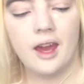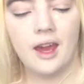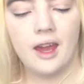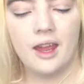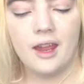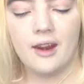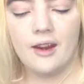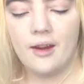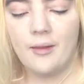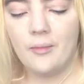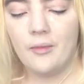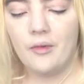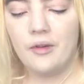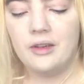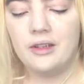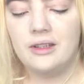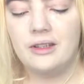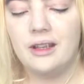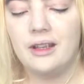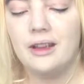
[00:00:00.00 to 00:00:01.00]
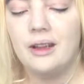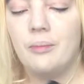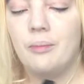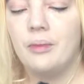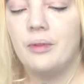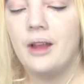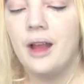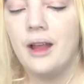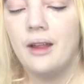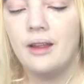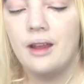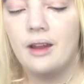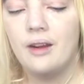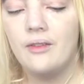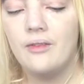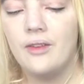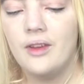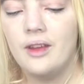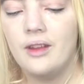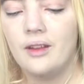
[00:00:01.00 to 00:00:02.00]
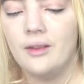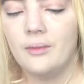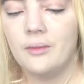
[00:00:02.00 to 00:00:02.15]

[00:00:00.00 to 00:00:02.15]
and I'm going to take the black out of this,